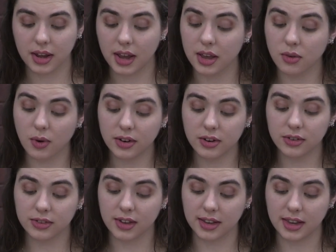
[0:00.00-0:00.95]
and Grettir
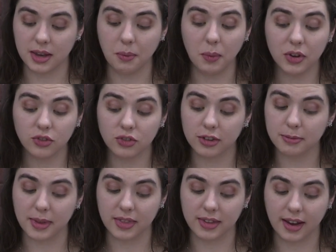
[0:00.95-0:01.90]
said he wished to
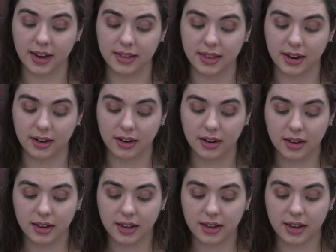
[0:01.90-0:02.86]
spend the night there,
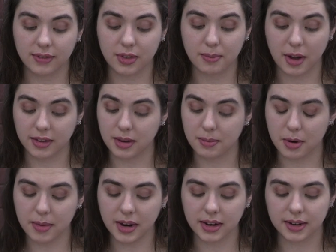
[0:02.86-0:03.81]
if the Bondi
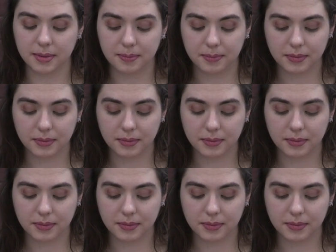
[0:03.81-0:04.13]
permitted.